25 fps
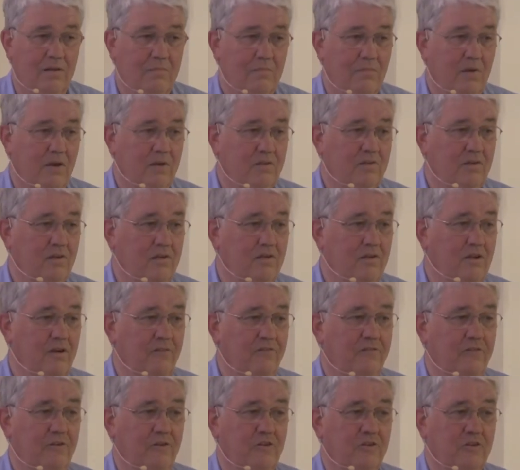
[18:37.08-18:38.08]
but the
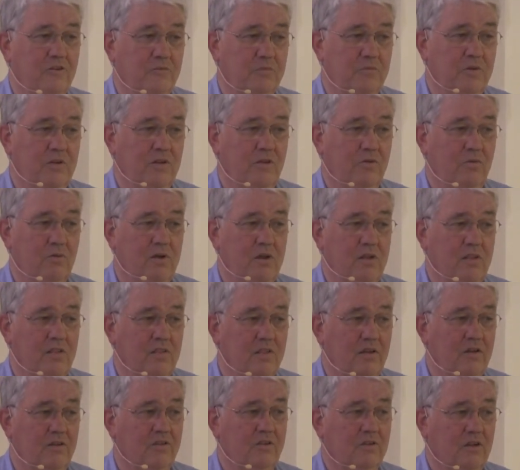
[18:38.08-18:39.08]
difference
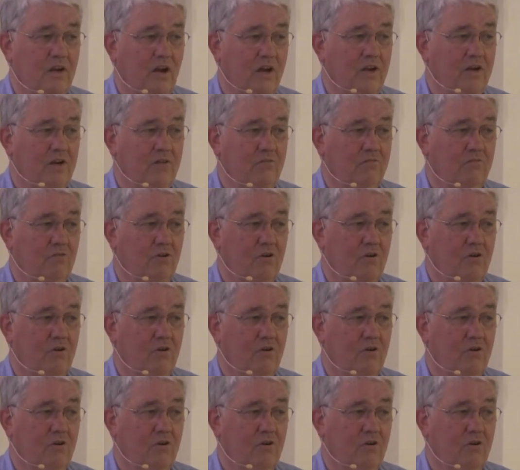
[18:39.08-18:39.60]
between this kind of